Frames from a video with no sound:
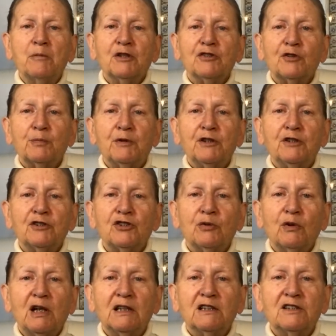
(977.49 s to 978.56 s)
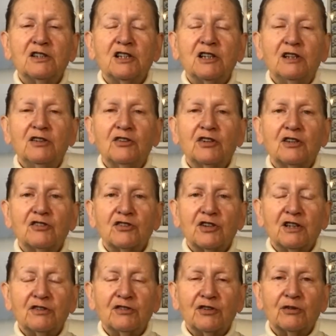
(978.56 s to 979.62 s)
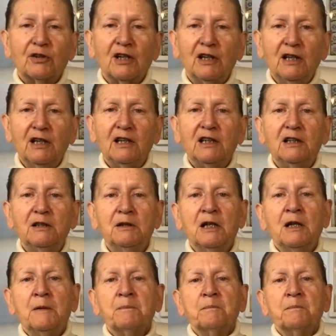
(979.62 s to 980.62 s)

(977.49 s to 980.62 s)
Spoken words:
but spirituality says that's okay,